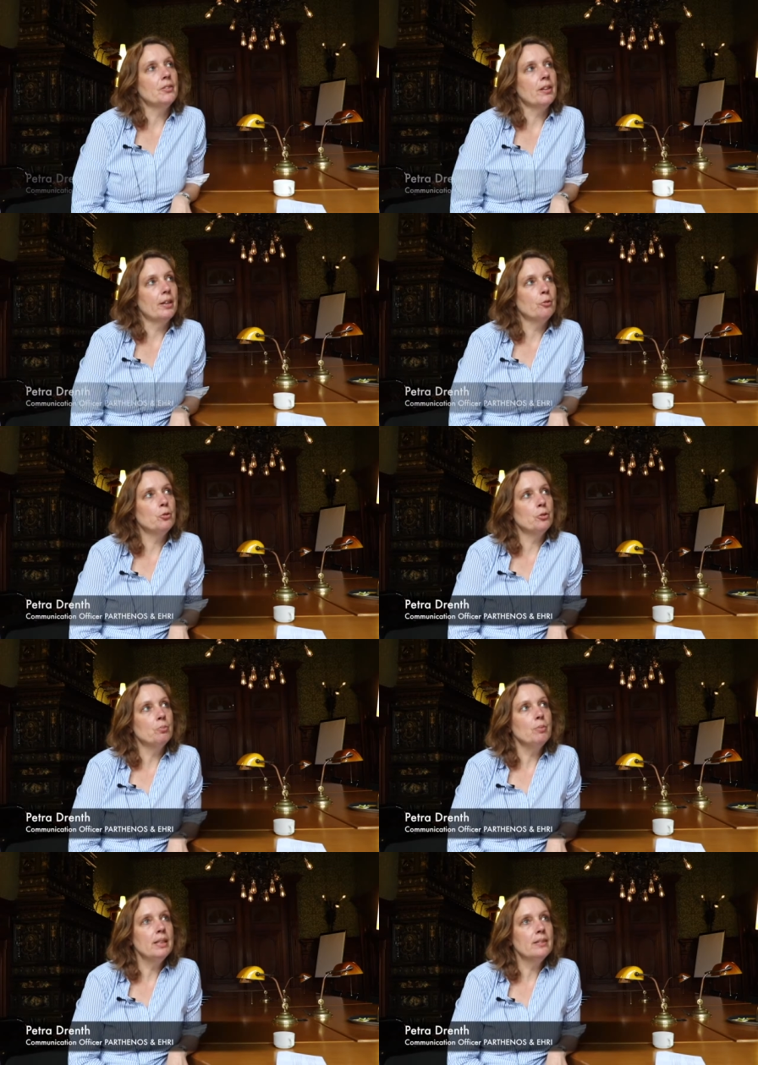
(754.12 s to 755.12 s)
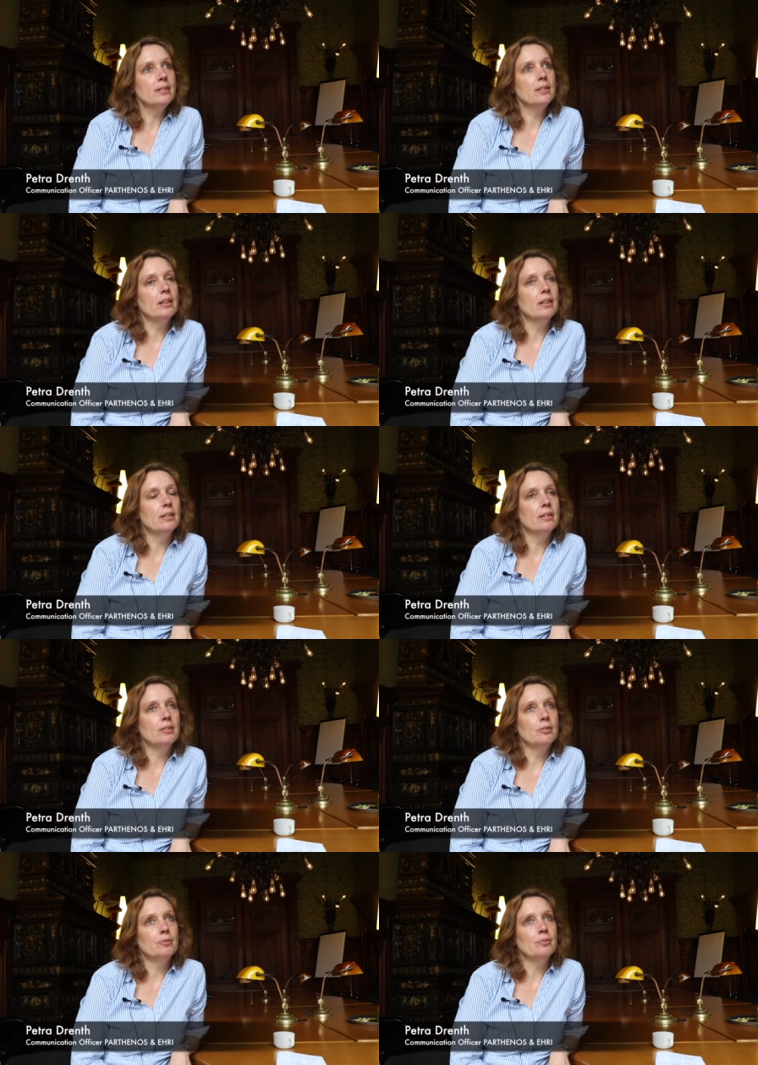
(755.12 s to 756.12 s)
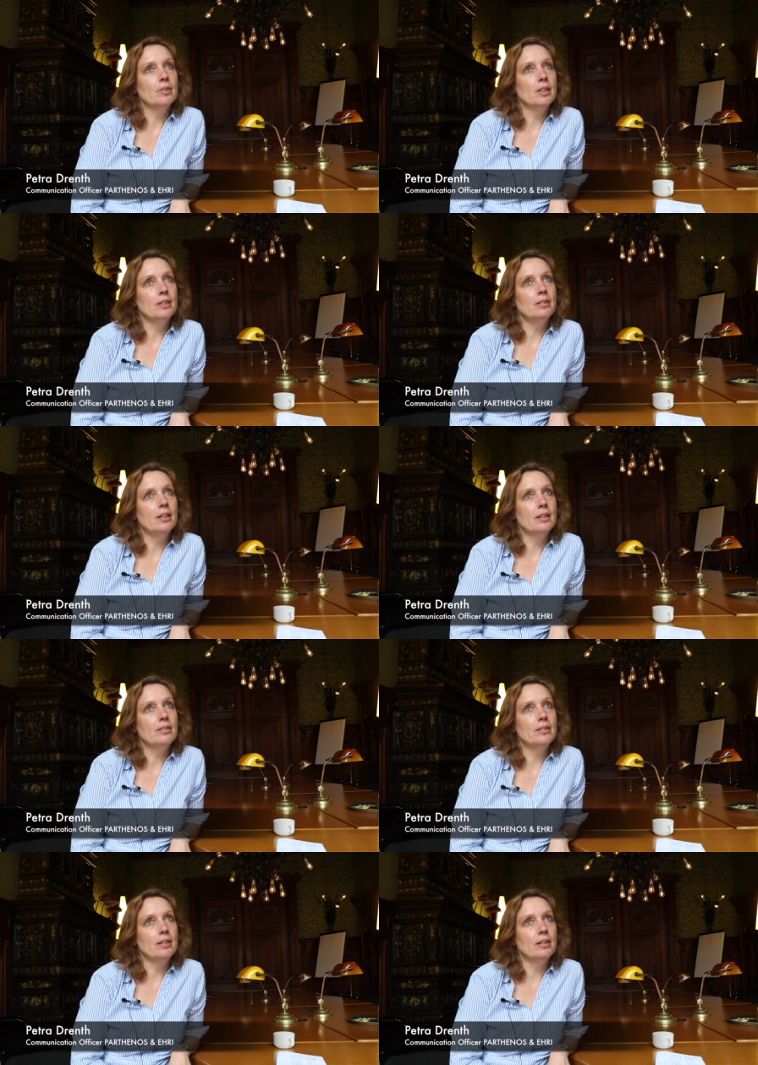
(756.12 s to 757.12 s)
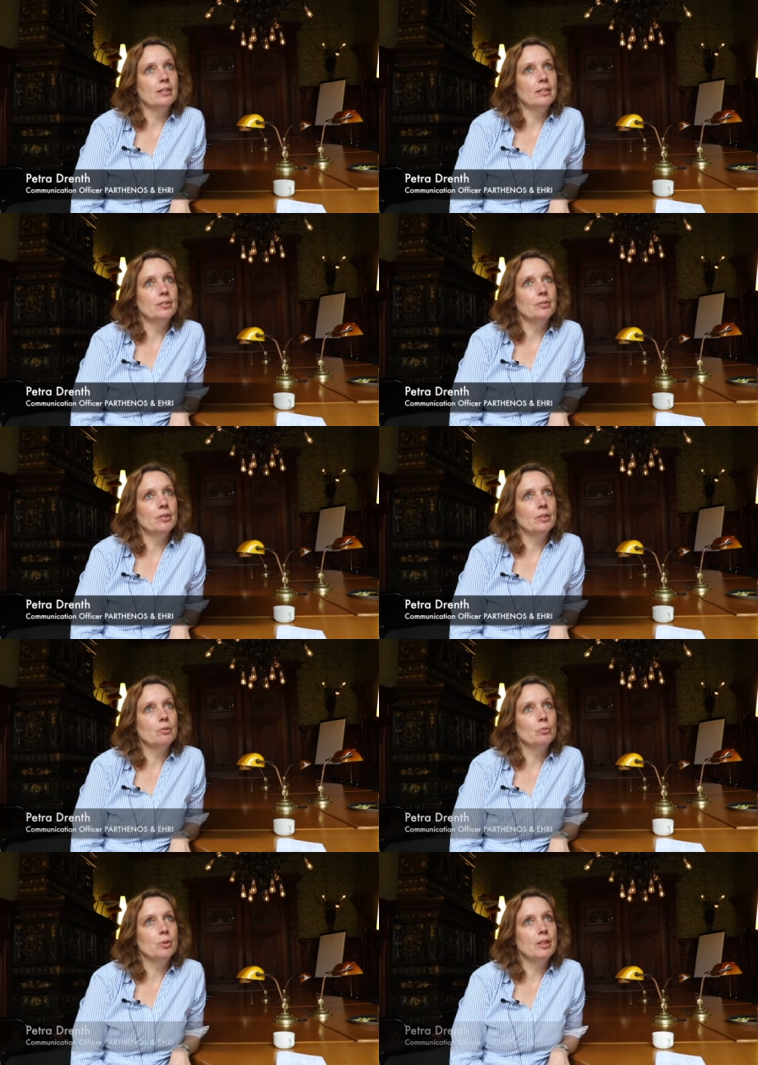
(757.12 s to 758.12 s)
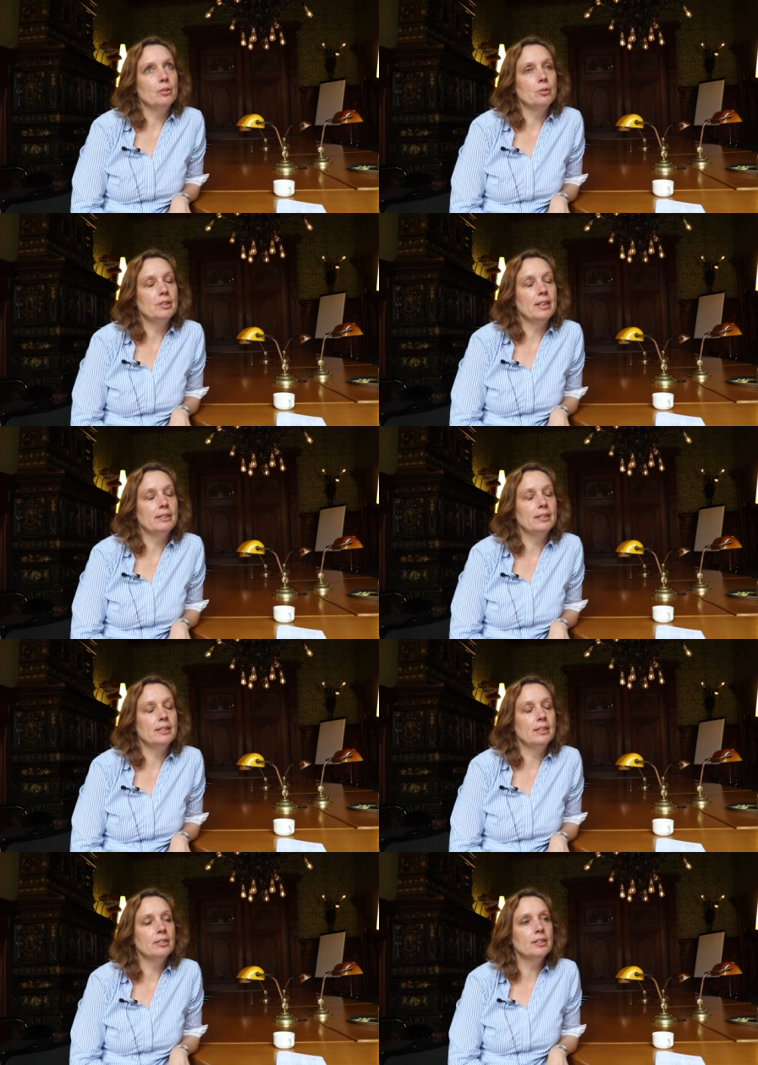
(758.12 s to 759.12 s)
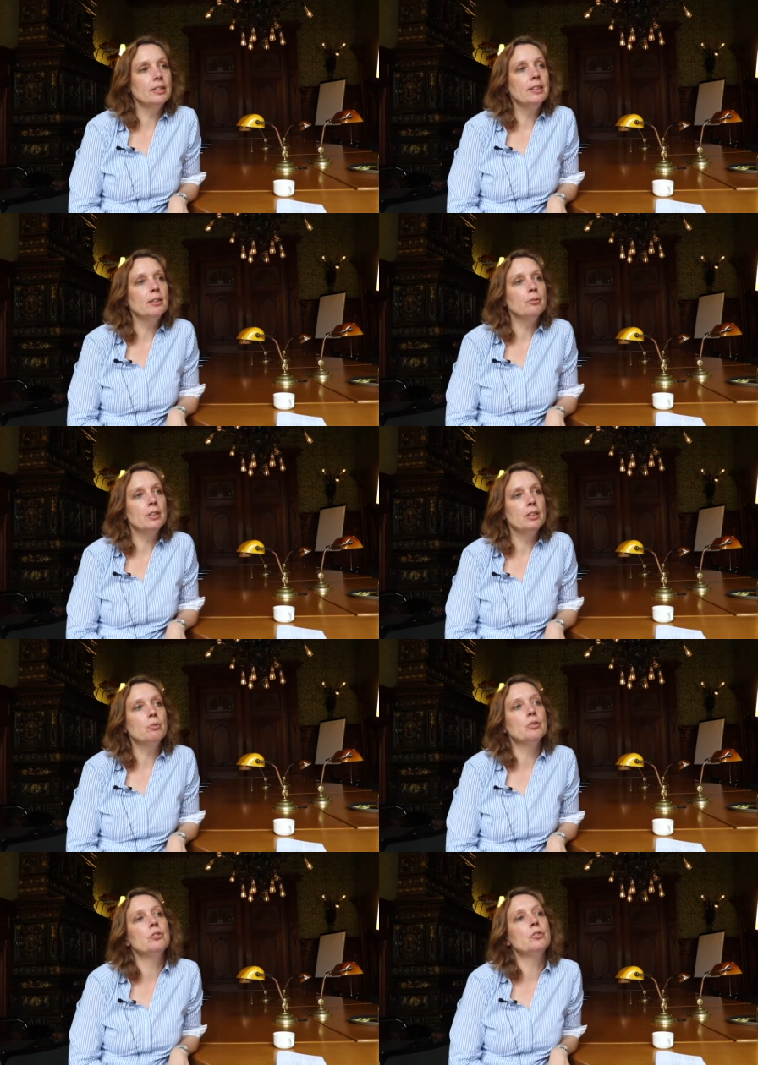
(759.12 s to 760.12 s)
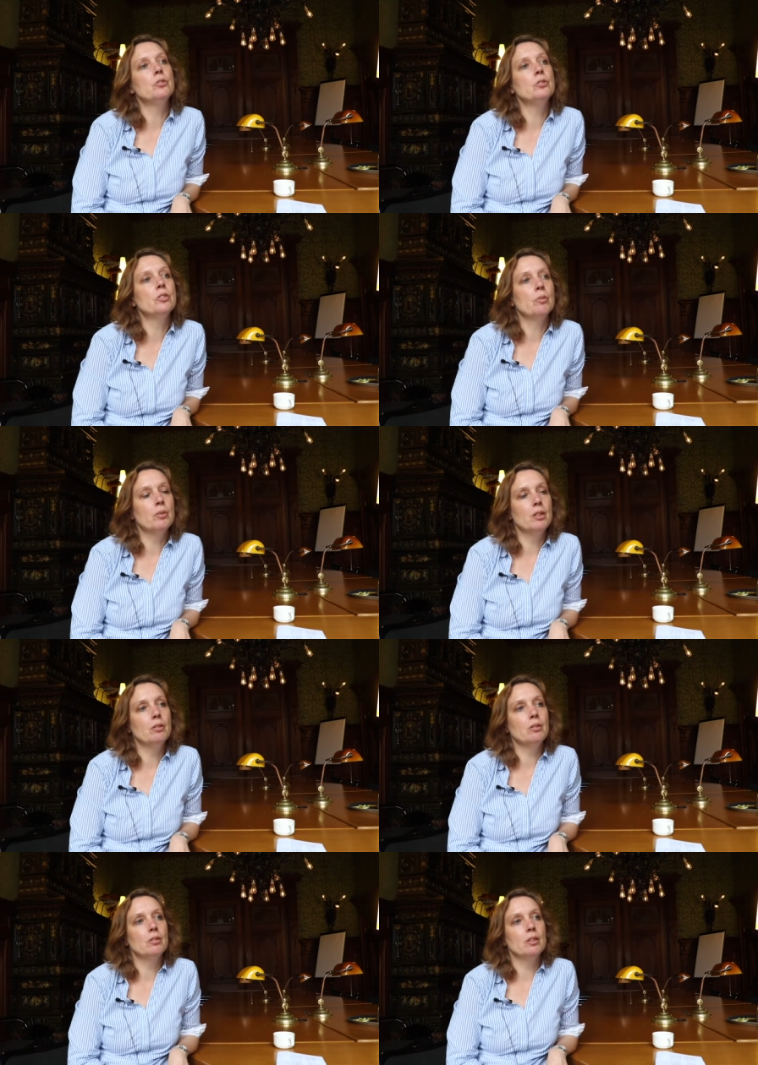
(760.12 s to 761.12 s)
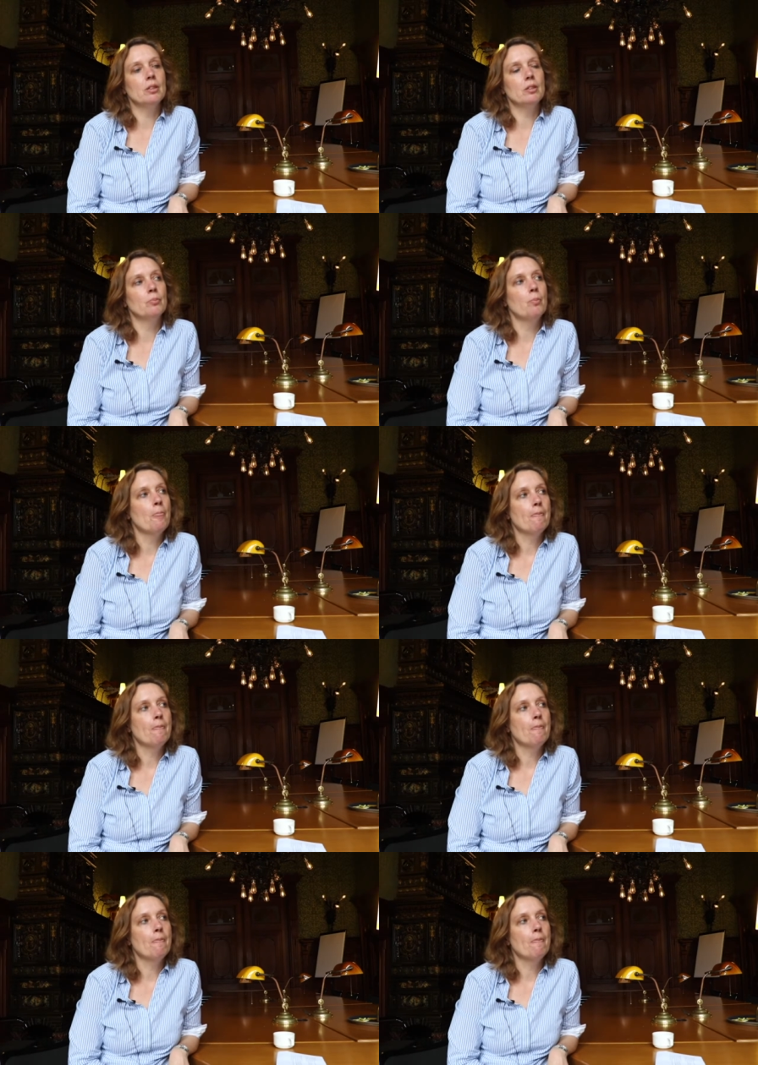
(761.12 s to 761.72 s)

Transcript: I have to admit um, that uh, when you take this seriously and really want to do something, um,